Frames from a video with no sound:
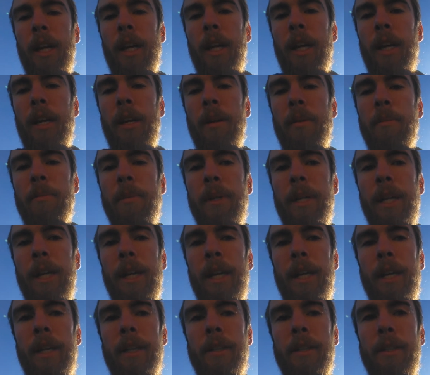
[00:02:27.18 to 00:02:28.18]
Um,
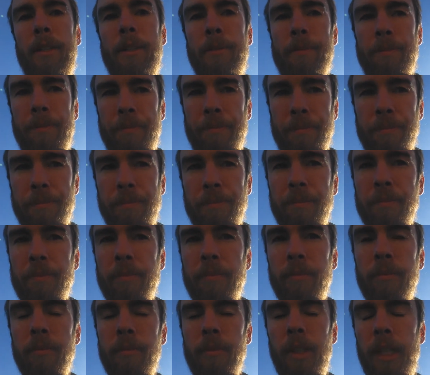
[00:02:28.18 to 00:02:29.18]
and
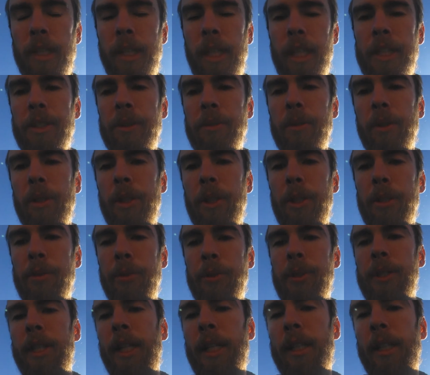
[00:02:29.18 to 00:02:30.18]
that's a really
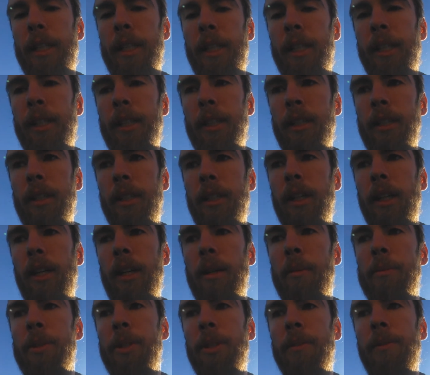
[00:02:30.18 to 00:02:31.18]
useful technique.
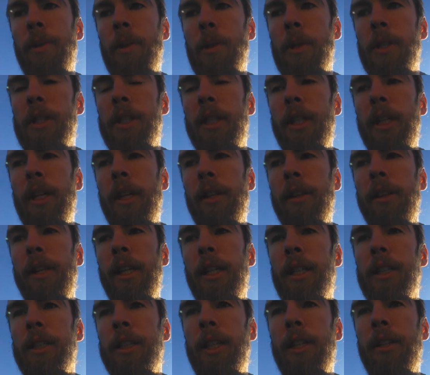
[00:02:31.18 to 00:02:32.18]
Um, so focusing on
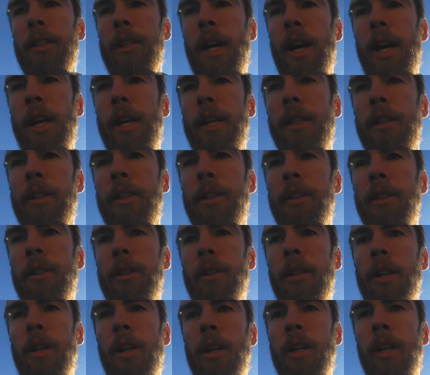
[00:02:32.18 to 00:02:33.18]
things that are not in
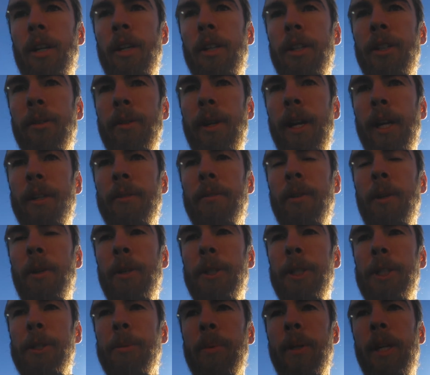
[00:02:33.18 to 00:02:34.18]
your direct
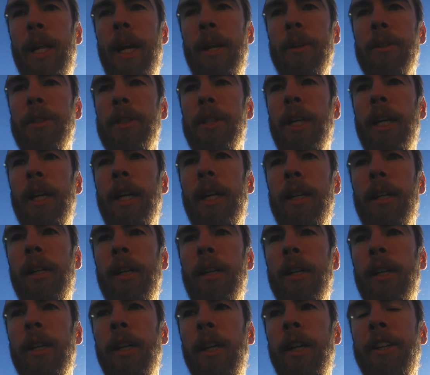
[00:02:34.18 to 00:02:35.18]
focus but outside
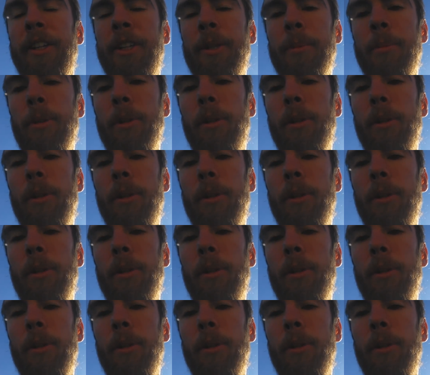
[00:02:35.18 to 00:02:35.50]
in your